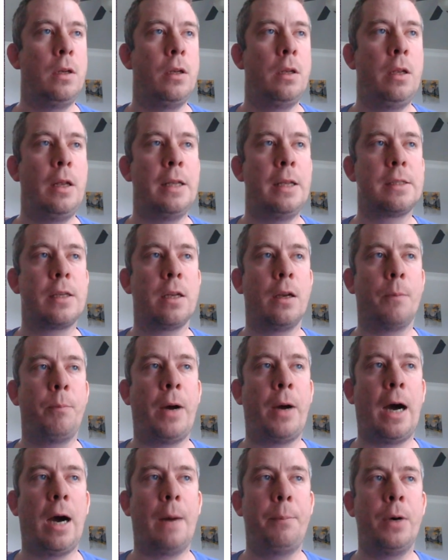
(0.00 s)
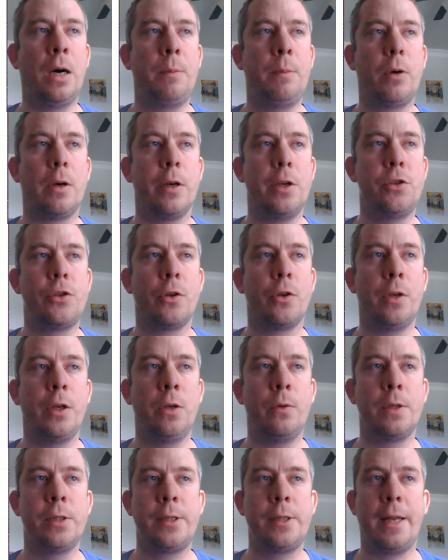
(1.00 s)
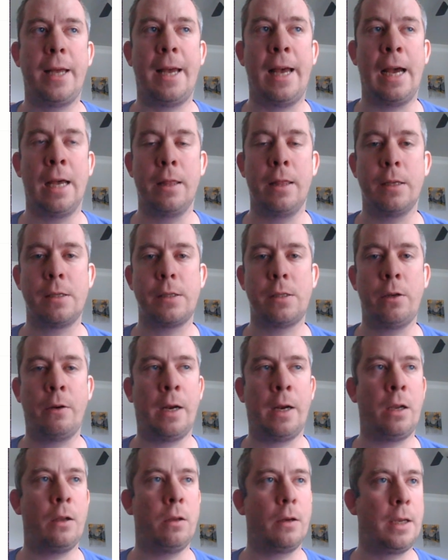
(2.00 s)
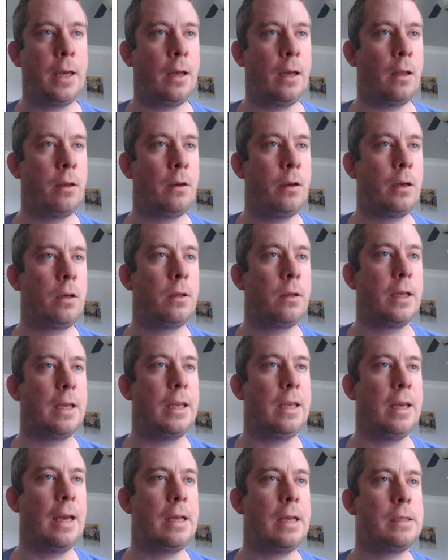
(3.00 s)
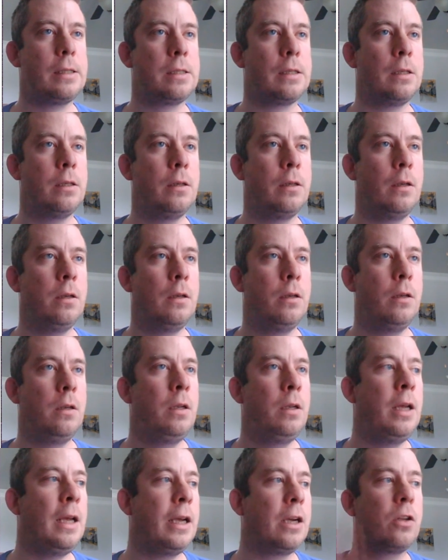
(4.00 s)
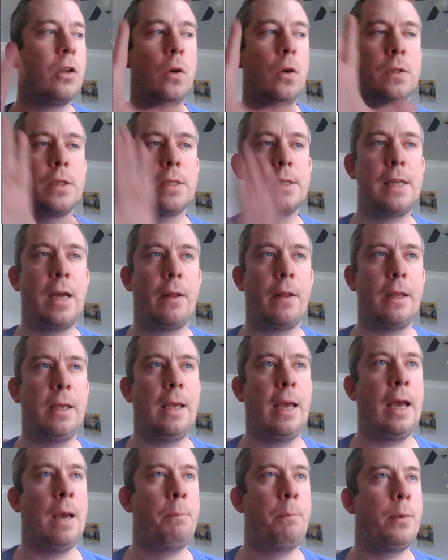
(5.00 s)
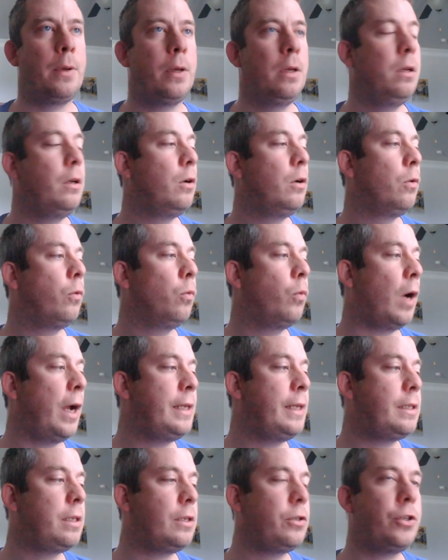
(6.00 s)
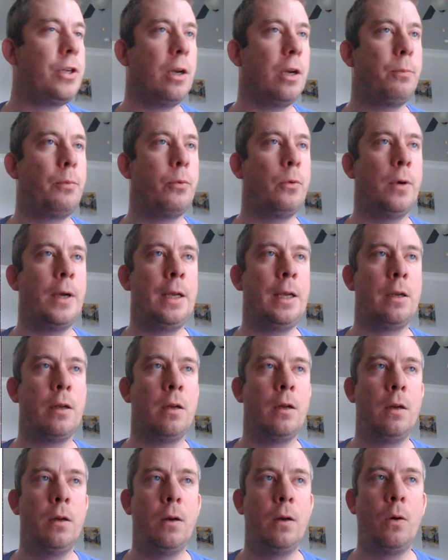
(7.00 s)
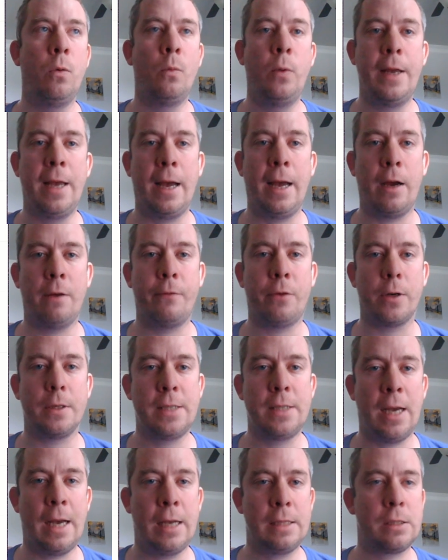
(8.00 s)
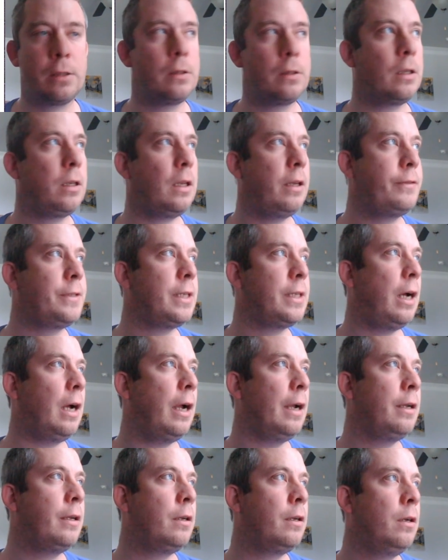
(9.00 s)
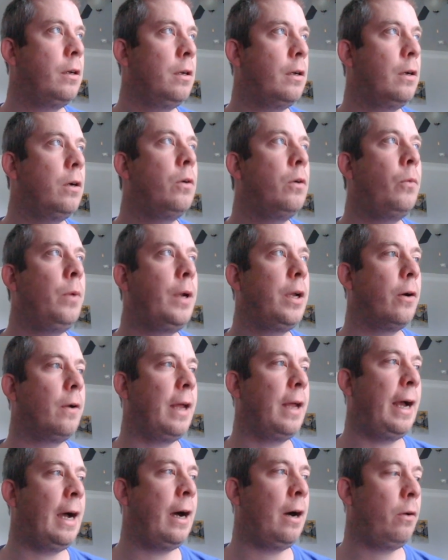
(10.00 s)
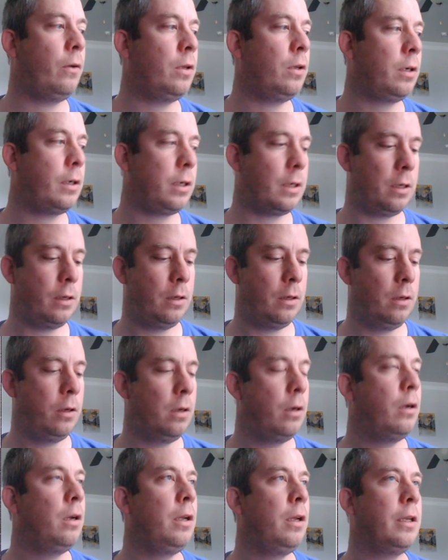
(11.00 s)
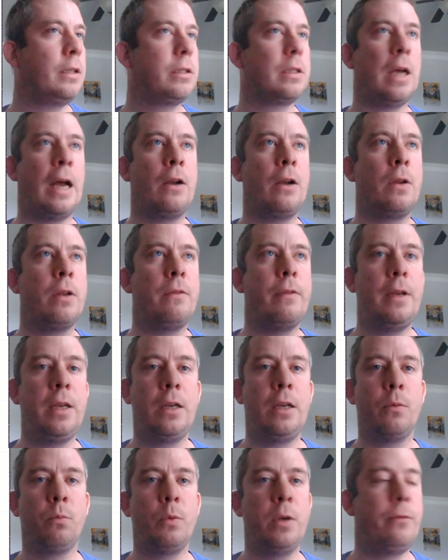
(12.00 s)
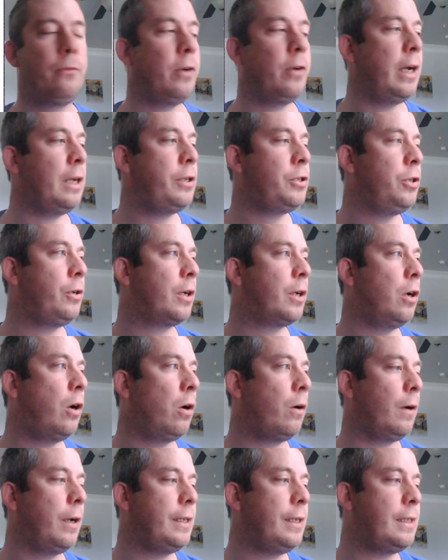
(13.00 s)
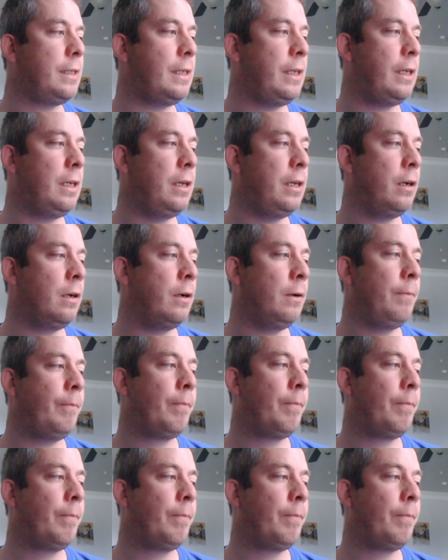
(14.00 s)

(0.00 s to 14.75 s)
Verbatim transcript: It's going to pop up. Are you sure you wish to add this to your Outlook calendar? Click yes. It closes down the app. Writes to SharePoint. We have our tasks on the left side. We go to Outlook. It's, I don't even need to refresh. You can already see here